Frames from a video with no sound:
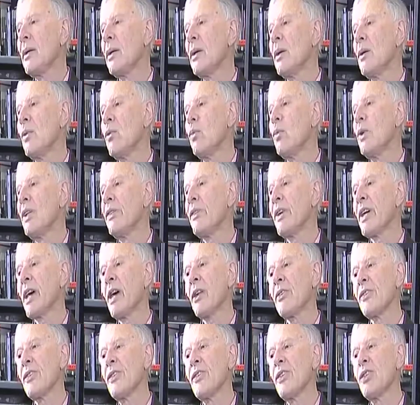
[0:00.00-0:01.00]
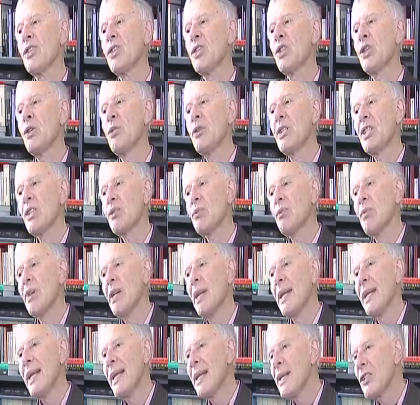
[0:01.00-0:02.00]
With regard to the Jewish
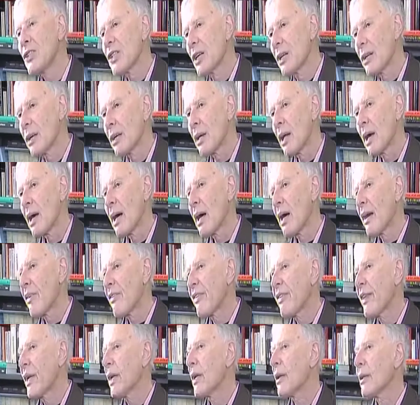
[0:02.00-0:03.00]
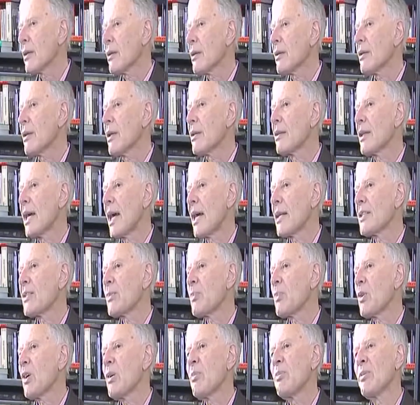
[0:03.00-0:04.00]
religion, I think that that's
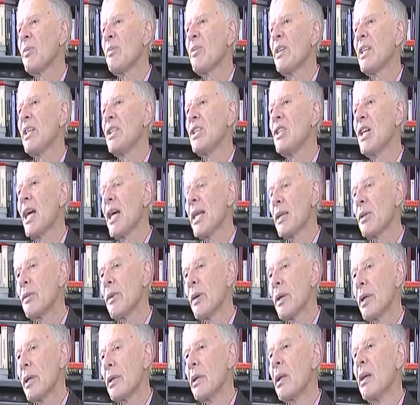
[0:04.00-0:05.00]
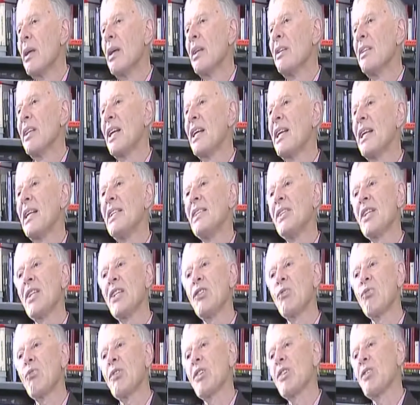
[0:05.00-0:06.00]
probably genuine, that he sees
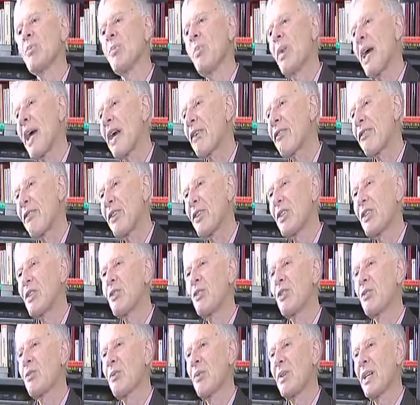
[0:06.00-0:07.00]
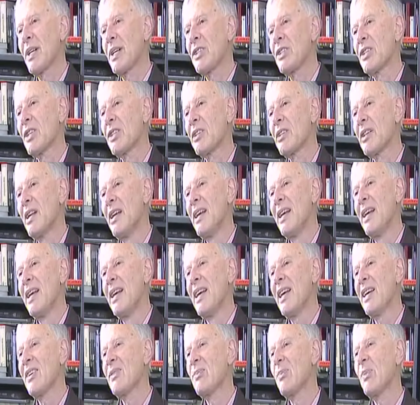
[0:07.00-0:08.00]
respect for the Jewish religion
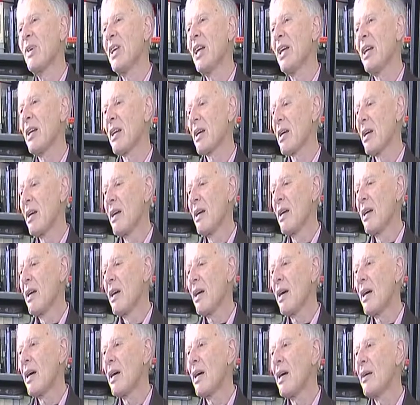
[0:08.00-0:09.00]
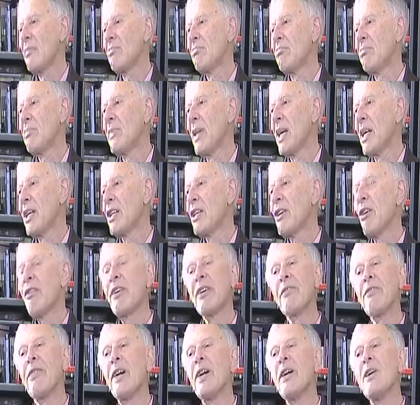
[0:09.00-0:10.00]
as being going
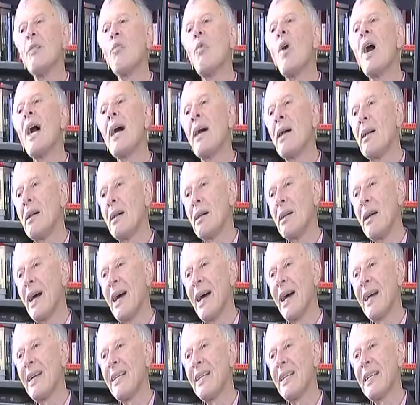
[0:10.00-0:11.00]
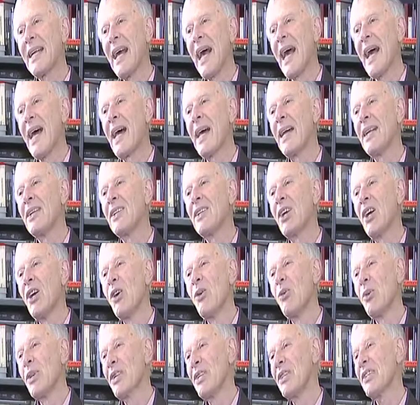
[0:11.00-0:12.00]
very well hand in hand
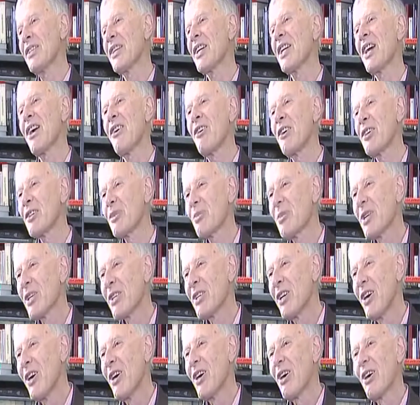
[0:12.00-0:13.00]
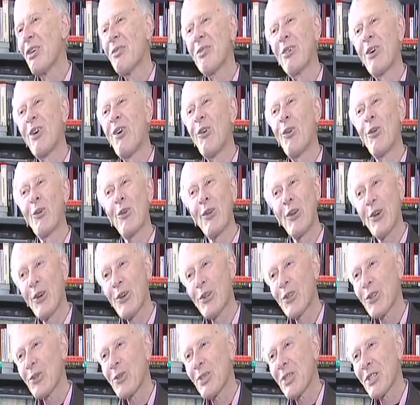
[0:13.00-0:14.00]
with his encouragement of
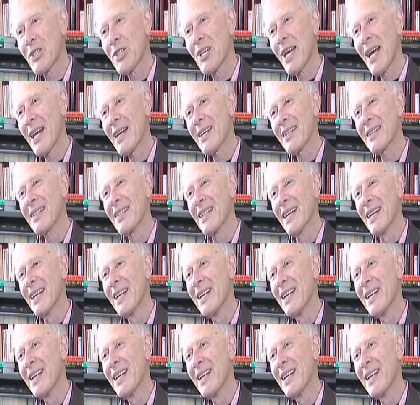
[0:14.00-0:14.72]
Orthodox Christianity.